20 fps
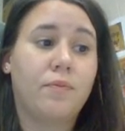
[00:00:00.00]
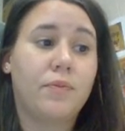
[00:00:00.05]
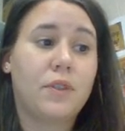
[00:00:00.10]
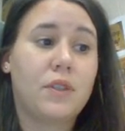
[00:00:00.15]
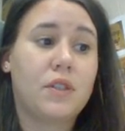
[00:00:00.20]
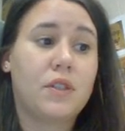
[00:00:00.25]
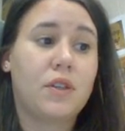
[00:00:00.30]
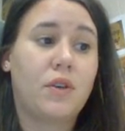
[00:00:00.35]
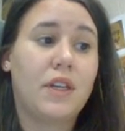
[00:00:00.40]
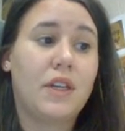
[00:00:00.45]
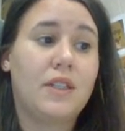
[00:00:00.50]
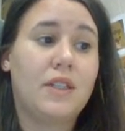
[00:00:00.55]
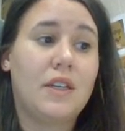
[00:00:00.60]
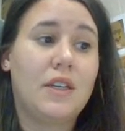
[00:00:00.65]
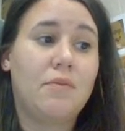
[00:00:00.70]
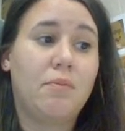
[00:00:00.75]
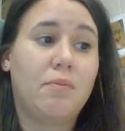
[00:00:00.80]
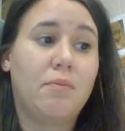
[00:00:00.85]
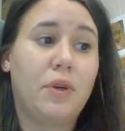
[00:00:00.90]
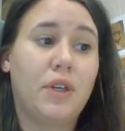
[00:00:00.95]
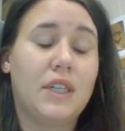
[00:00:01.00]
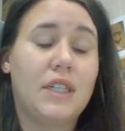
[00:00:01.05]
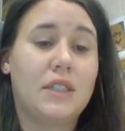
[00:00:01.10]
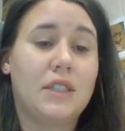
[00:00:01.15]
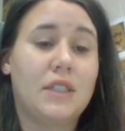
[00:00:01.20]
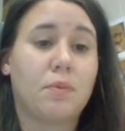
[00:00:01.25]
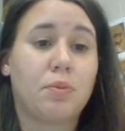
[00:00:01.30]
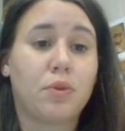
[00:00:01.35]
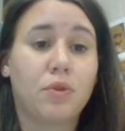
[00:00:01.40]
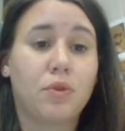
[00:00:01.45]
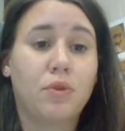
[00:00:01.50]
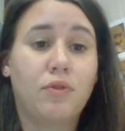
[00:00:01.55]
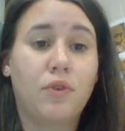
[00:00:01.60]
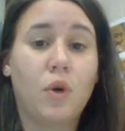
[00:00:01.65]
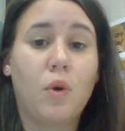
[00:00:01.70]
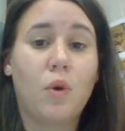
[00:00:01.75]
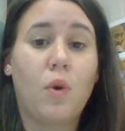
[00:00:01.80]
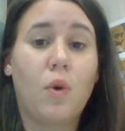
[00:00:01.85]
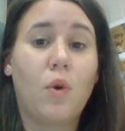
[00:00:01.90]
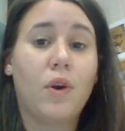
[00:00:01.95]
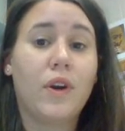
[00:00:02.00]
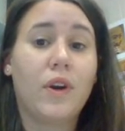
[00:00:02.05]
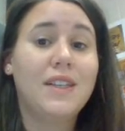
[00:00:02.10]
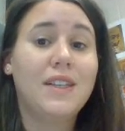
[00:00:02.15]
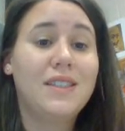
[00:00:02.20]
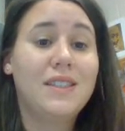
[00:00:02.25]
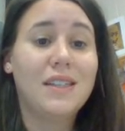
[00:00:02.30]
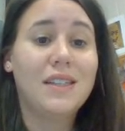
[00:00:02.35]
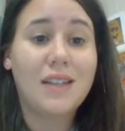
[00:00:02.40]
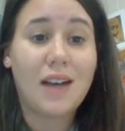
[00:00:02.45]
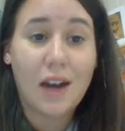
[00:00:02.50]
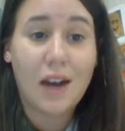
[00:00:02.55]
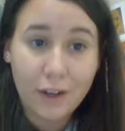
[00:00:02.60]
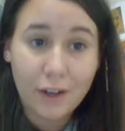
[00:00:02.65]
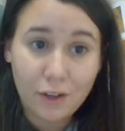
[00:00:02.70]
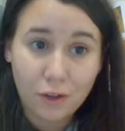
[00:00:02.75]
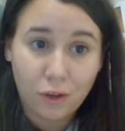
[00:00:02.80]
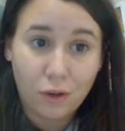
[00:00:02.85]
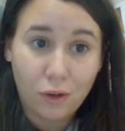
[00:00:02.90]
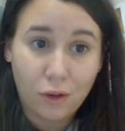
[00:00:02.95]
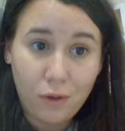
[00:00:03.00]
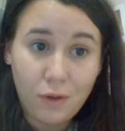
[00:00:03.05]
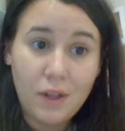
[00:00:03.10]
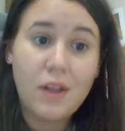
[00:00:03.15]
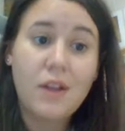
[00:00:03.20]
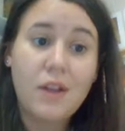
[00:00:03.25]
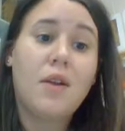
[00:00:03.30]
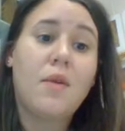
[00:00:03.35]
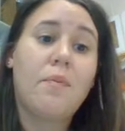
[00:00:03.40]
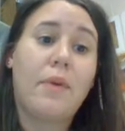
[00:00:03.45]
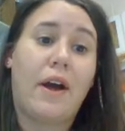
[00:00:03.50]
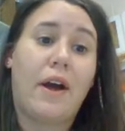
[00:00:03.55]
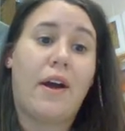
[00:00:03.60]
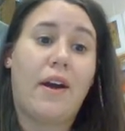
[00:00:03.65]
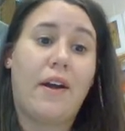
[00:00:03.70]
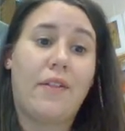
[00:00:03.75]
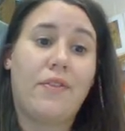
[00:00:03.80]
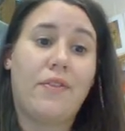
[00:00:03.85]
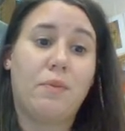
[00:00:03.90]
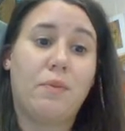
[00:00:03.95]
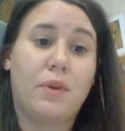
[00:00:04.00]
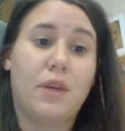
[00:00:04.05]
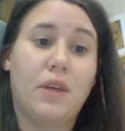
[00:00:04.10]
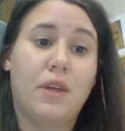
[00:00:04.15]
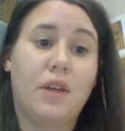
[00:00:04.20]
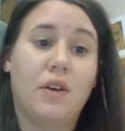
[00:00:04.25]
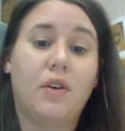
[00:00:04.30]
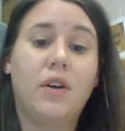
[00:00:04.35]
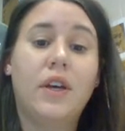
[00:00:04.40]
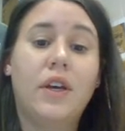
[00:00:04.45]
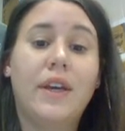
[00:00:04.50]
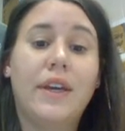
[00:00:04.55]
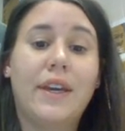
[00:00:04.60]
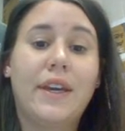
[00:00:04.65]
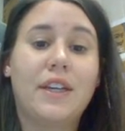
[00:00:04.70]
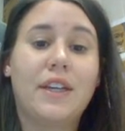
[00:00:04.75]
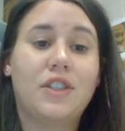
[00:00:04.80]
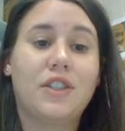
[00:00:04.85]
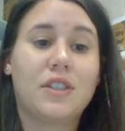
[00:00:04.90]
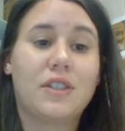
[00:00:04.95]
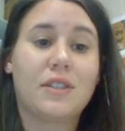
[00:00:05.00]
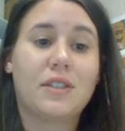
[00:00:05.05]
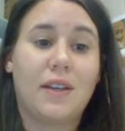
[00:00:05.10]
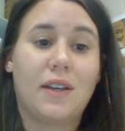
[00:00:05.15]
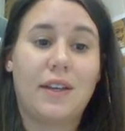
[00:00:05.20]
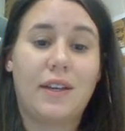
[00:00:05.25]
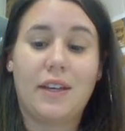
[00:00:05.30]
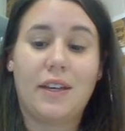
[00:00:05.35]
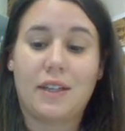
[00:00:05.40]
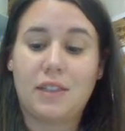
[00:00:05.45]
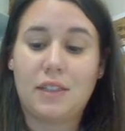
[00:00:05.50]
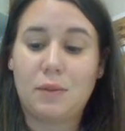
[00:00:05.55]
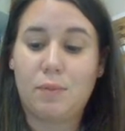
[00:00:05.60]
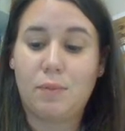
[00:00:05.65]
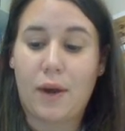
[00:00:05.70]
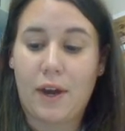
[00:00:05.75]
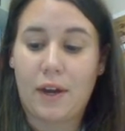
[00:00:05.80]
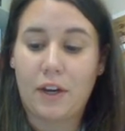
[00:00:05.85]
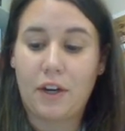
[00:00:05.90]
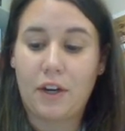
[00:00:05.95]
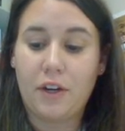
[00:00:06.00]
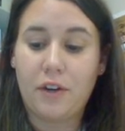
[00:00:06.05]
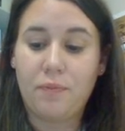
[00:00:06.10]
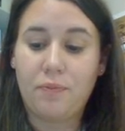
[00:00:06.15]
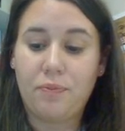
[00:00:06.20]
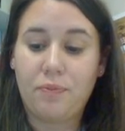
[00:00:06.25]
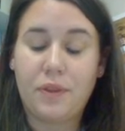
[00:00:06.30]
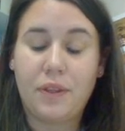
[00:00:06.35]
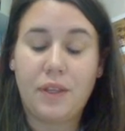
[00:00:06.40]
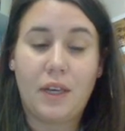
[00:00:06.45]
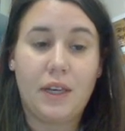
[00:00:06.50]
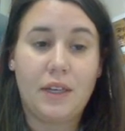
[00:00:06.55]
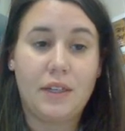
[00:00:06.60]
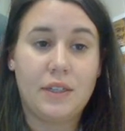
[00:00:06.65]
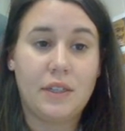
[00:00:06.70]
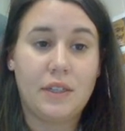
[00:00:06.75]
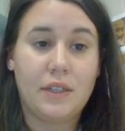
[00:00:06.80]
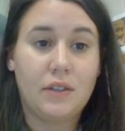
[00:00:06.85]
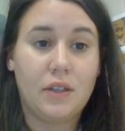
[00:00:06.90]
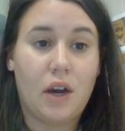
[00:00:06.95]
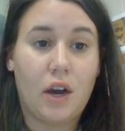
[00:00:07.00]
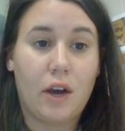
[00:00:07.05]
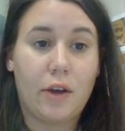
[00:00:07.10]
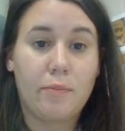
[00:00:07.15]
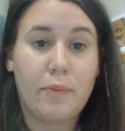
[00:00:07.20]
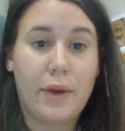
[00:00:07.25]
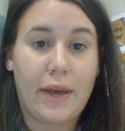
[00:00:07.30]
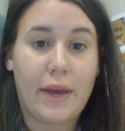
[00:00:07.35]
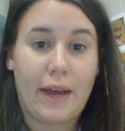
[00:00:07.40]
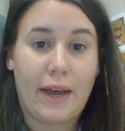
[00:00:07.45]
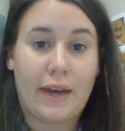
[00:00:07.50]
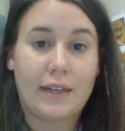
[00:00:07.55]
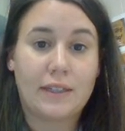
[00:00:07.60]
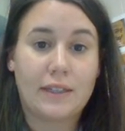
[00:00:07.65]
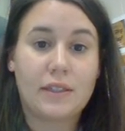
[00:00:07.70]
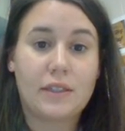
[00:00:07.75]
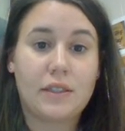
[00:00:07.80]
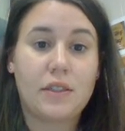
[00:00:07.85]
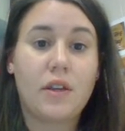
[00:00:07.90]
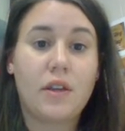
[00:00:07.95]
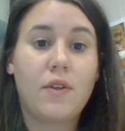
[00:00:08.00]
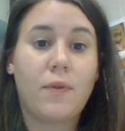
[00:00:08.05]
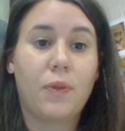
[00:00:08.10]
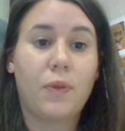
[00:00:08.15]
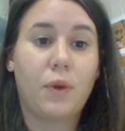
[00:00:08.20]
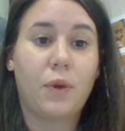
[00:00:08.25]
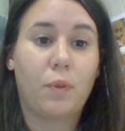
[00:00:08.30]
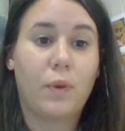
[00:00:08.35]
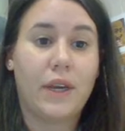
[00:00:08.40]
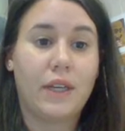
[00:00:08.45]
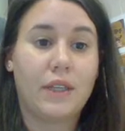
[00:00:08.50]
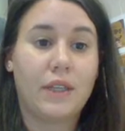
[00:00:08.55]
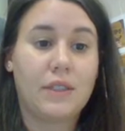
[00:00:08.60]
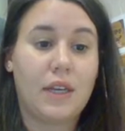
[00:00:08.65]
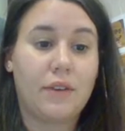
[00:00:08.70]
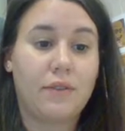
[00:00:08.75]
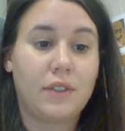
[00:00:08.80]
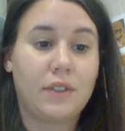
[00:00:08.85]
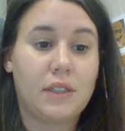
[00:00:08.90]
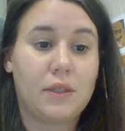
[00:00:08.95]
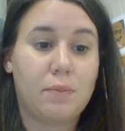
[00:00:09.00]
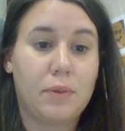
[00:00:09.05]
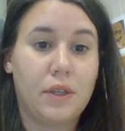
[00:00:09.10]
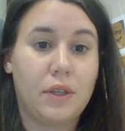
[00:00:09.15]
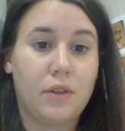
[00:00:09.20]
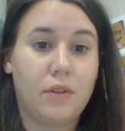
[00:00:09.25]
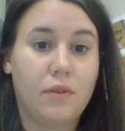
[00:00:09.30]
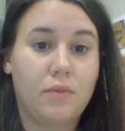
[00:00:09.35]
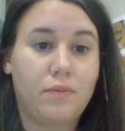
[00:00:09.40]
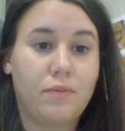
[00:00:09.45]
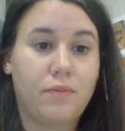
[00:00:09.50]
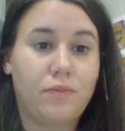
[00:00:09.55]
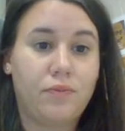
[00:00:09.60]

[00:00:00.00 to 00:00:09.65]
So he didn't put his approval or his denial behind the bill. He just let it expire. He did not pass the Wade-Davis bill.